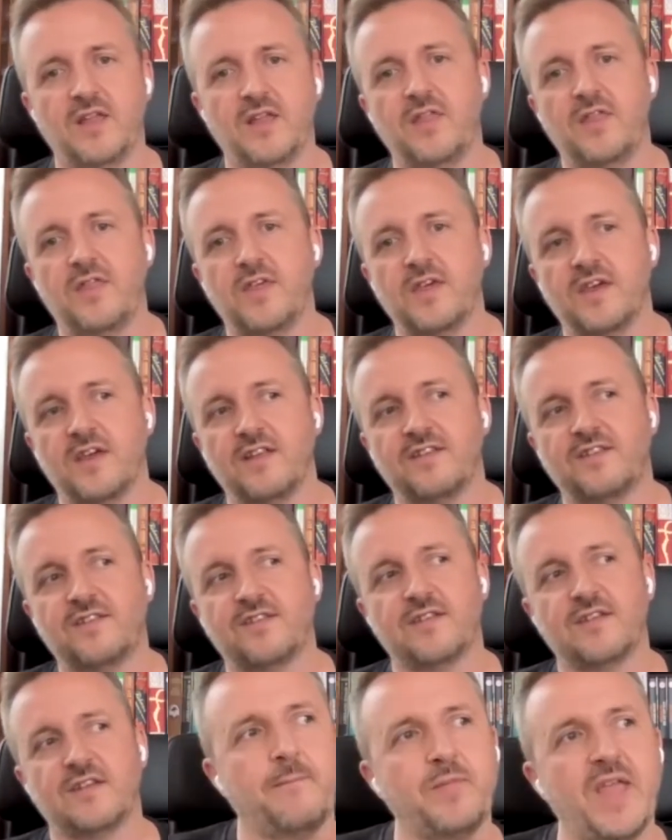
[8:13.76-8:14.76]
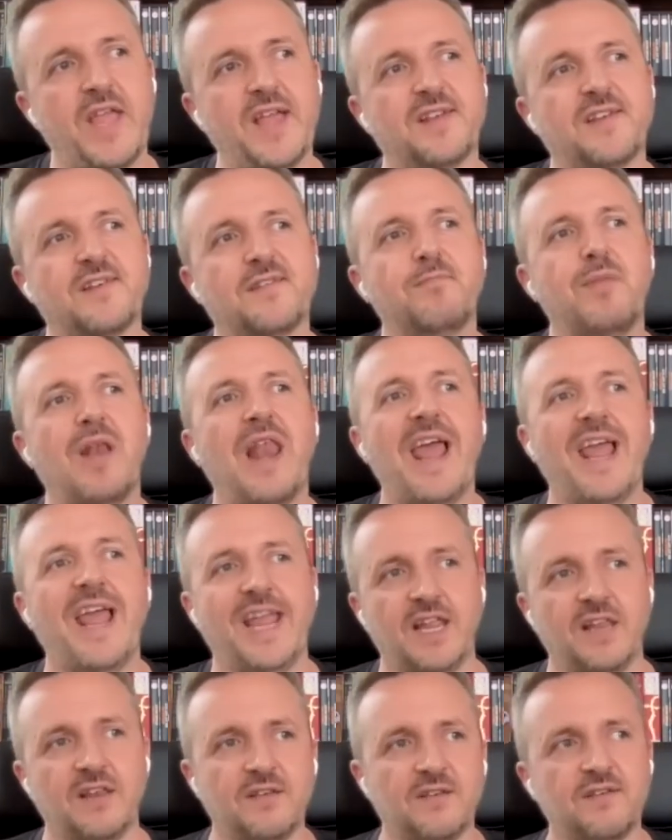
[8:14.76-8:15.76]
that
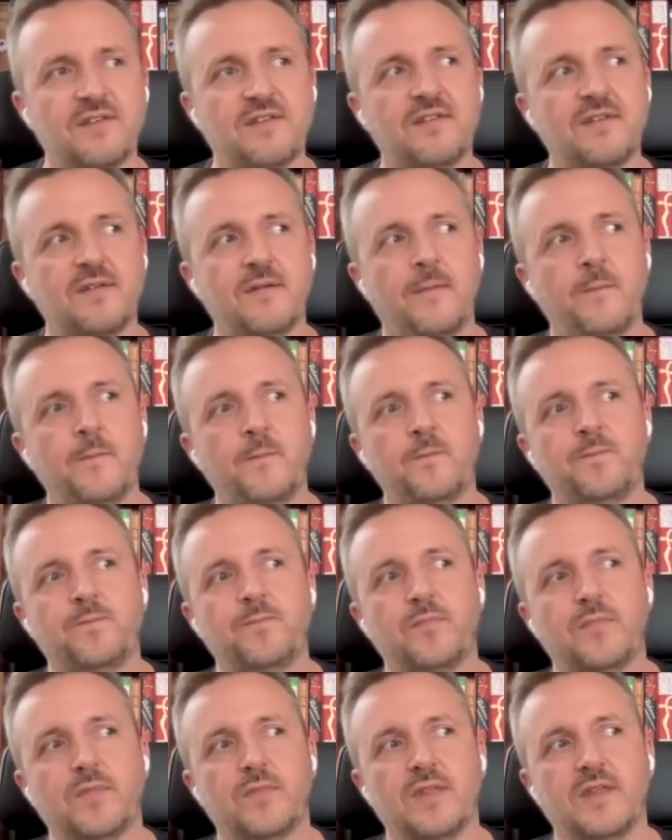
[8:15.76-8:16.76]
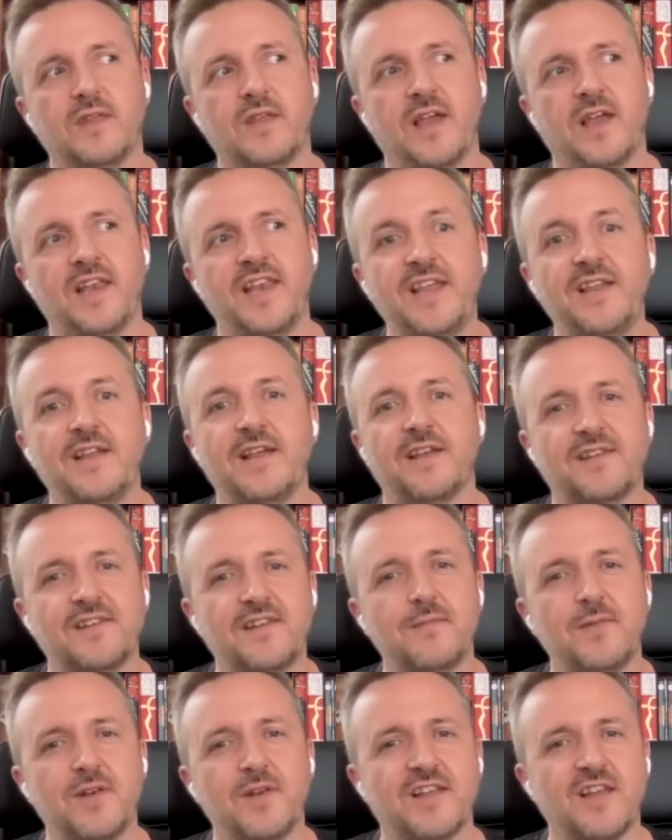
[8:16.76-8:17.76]
explains a
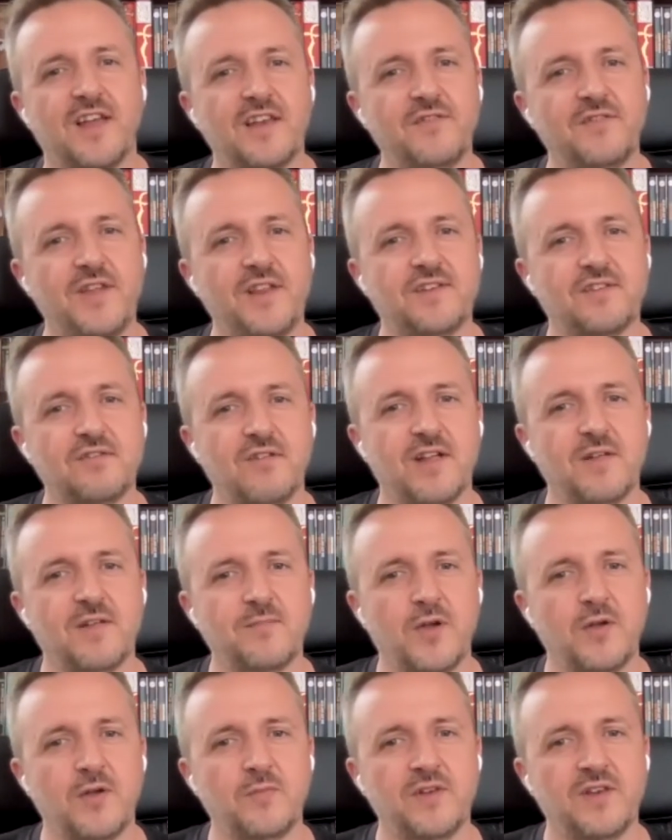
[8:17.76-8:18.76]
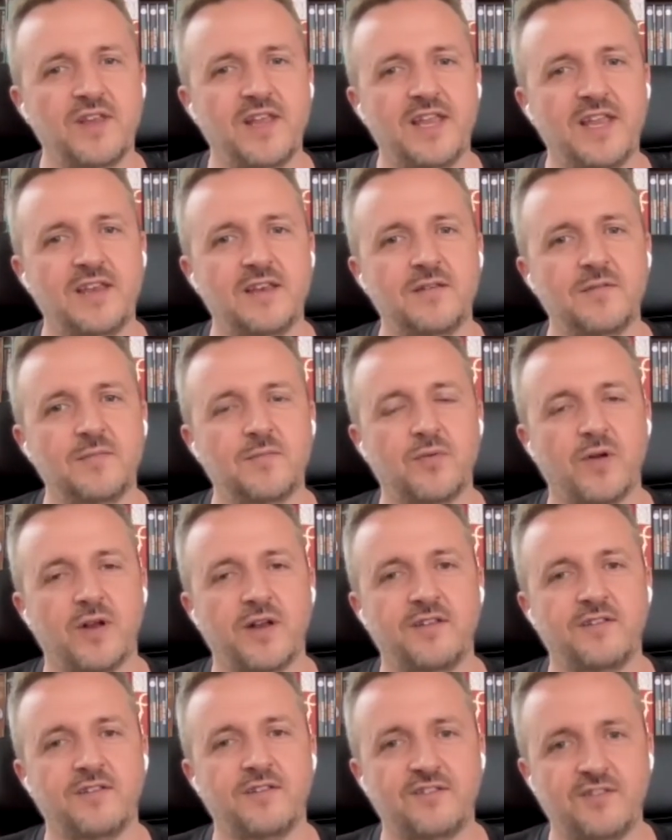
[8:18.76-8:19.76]
similar kind of Easter egg moment in
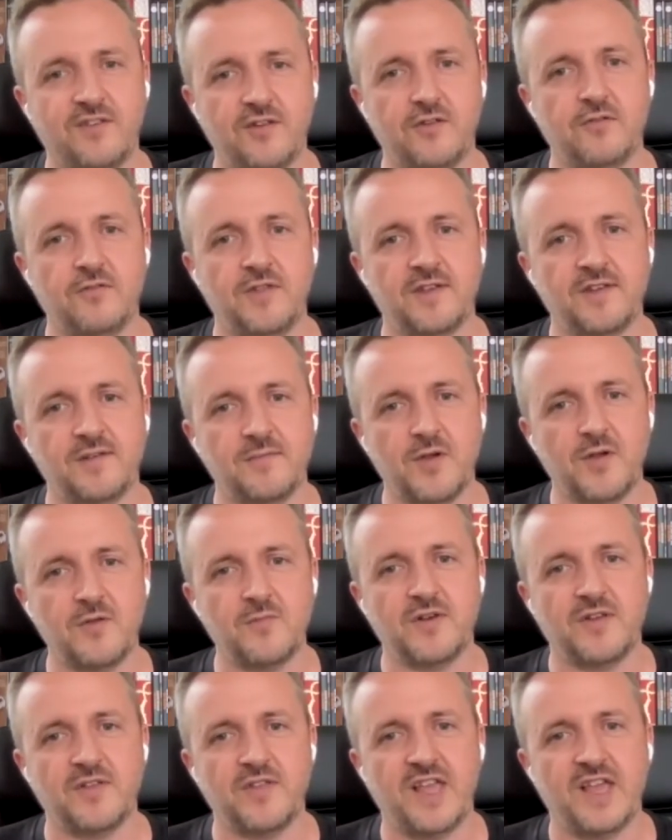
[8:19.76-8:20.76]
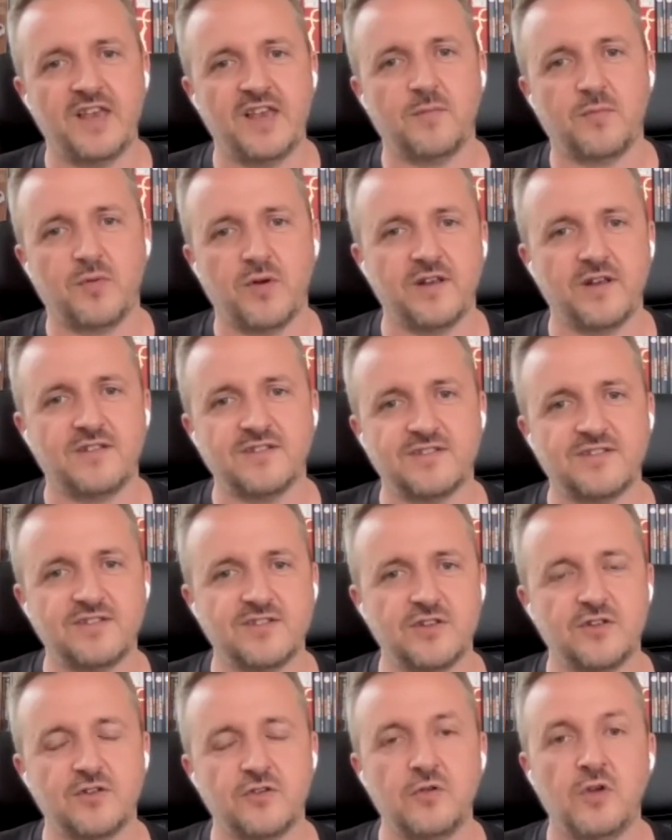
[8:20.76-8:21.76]
Predator 2. There's a moment at the end of Predator
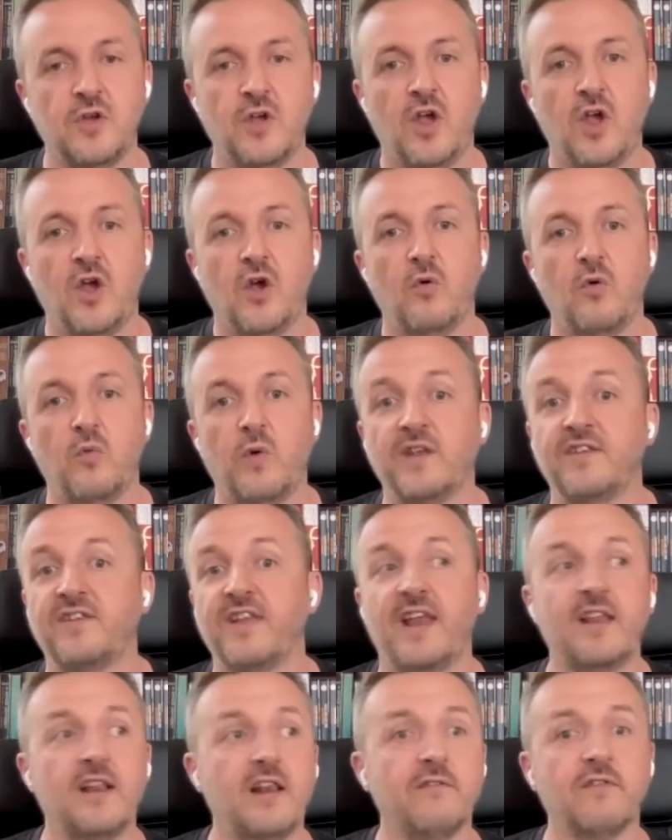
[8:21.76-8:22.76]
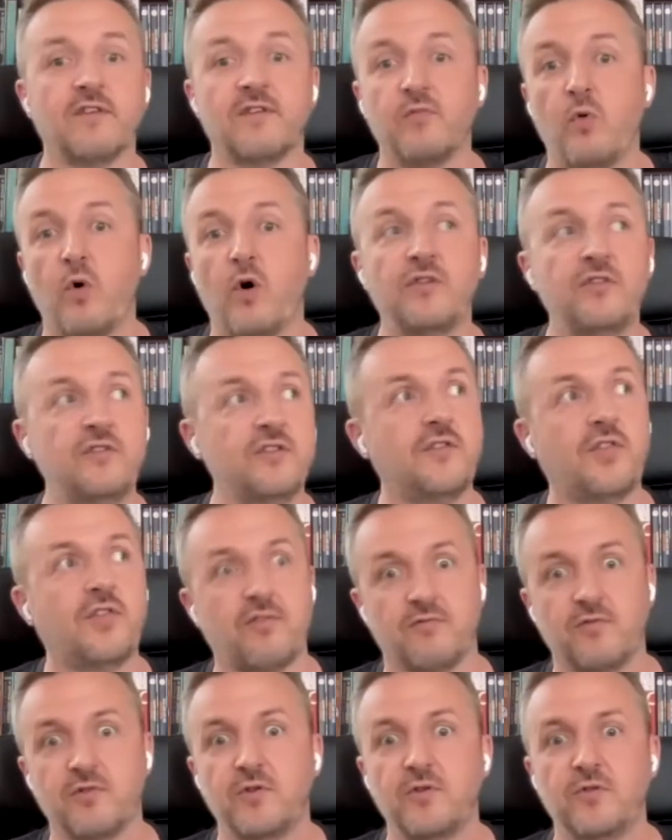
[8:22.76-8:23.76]
2 when Danny Glover's wandered
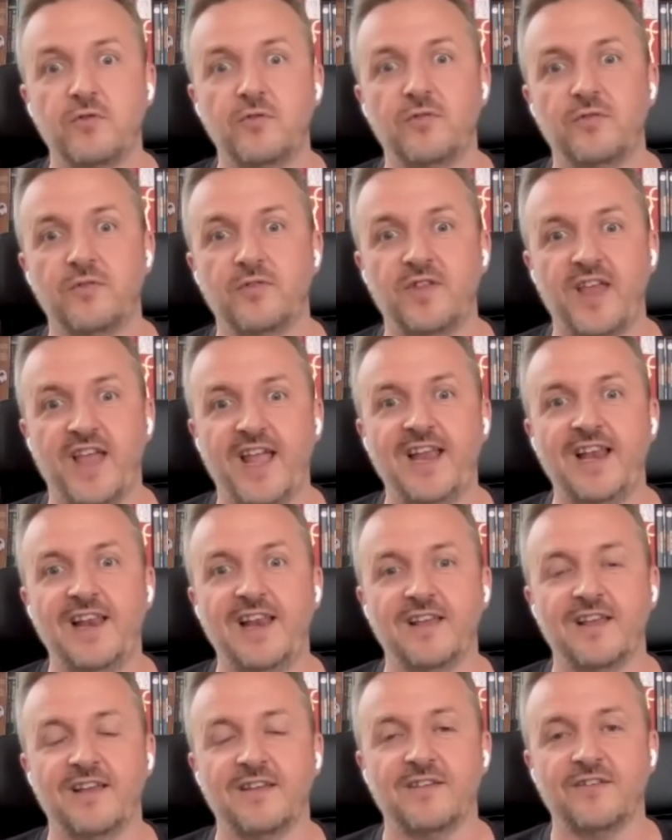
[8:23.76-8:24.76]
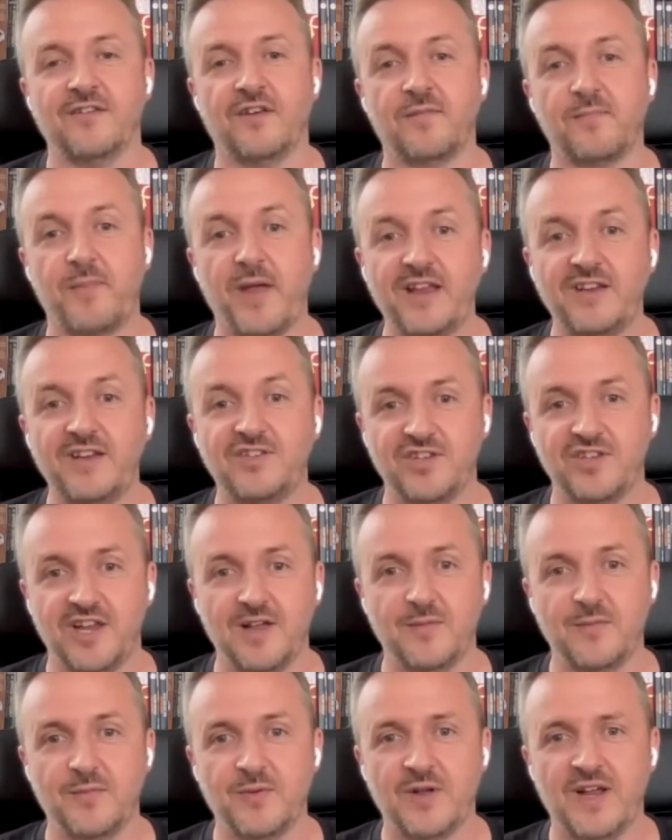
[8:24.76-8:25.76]
through the alien
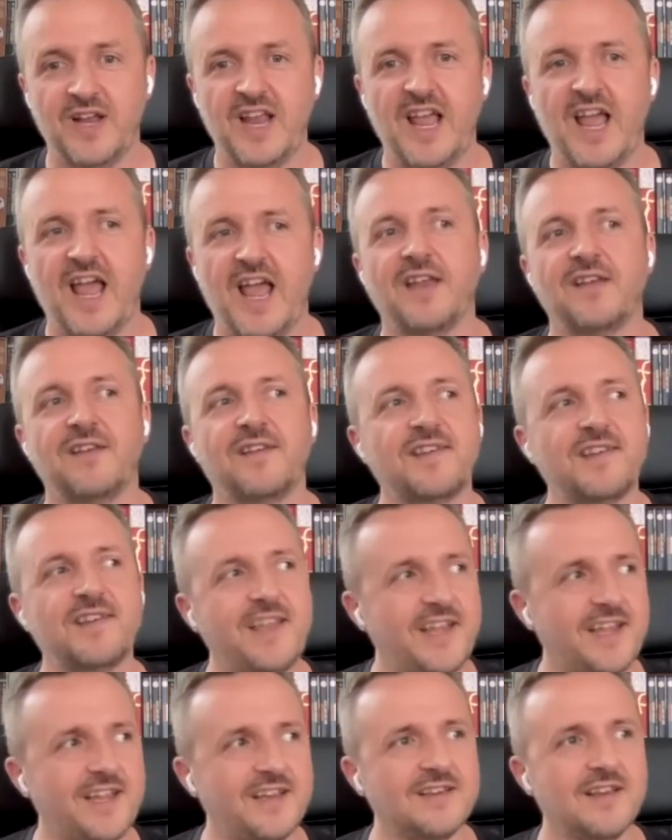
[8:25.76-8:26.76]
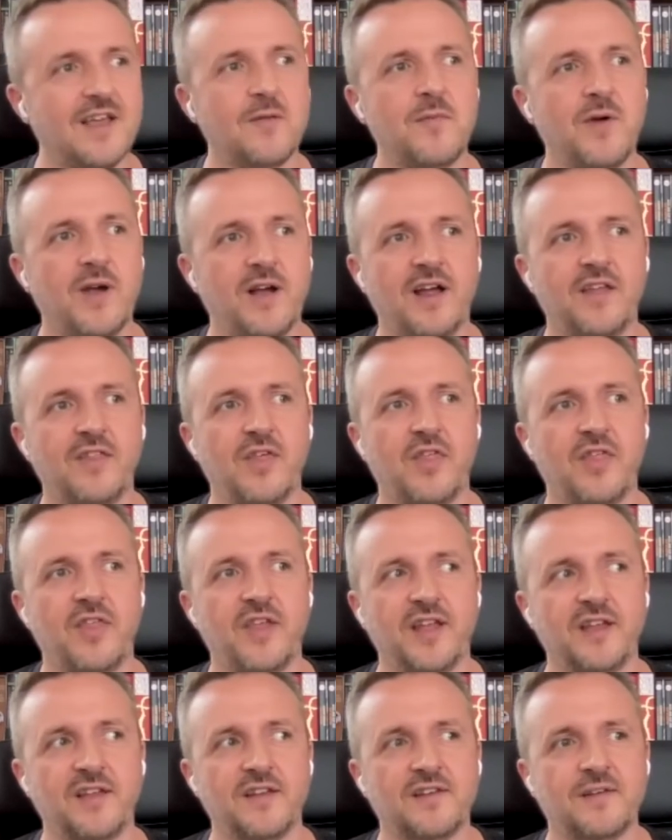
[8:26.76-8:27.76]
spaceship and seen, among other
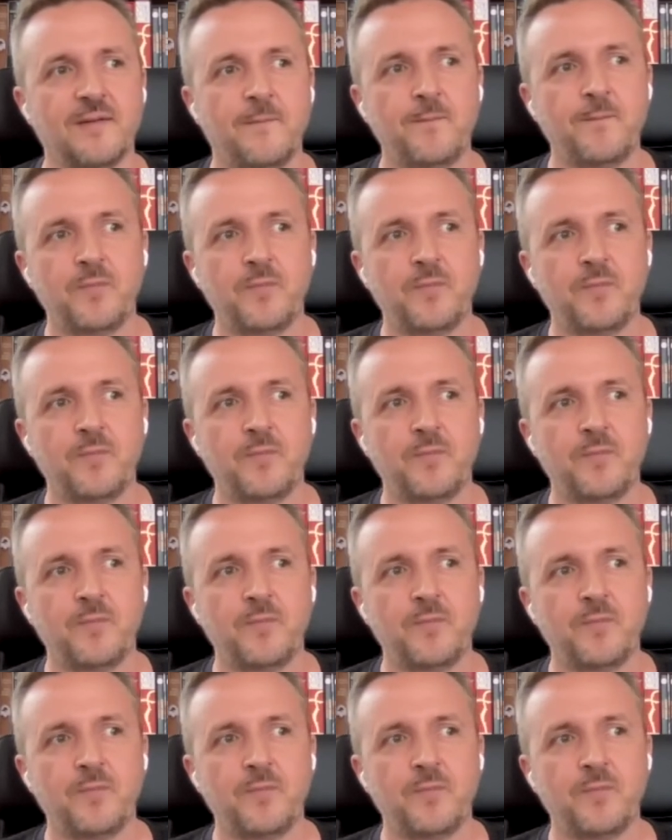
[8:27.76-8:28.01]
things,